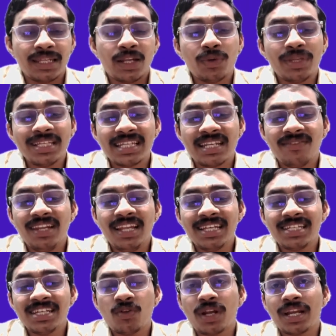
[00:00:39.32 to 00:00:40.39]
now this
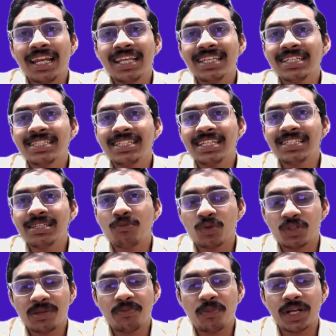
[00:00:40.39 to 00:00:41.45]
revelation or realization is the
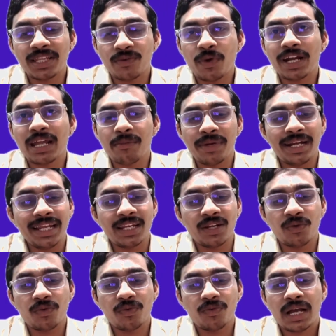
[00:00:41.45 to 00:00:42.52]
most important thing. What I am reading
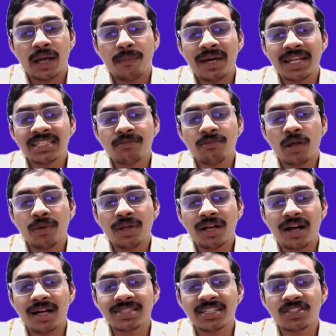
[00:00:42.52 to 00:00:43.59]
now. Comparison problem,
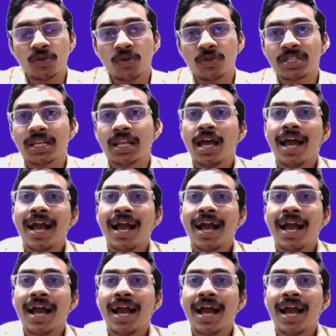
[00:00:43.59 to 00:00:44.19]
cause and solution.